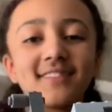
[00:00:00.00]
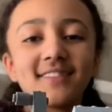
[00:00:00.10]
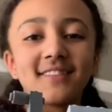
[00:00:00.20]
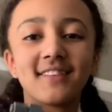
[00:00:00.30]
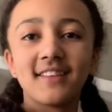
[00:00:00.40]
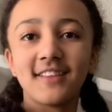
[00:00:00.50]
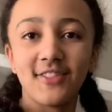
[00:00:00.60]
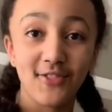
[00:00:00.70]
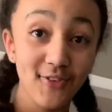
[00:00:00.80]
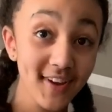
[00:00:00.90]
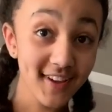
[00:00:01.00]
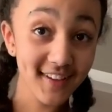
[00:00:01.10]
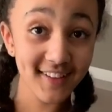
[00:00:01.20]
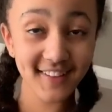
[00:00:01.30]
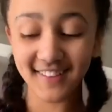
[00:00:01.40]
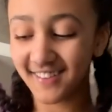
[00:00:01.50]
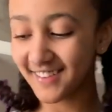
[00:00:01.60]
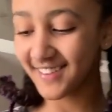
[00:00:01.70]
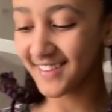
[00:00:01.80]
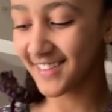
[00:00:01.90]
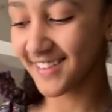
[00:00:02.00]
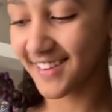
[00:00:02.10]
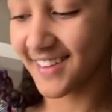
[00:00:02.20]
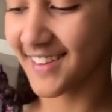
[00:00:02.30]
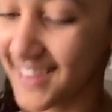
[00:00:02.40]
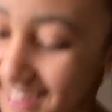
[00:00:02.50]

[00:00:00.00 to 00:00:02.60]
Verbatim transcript: did you get for that? for you. Good job.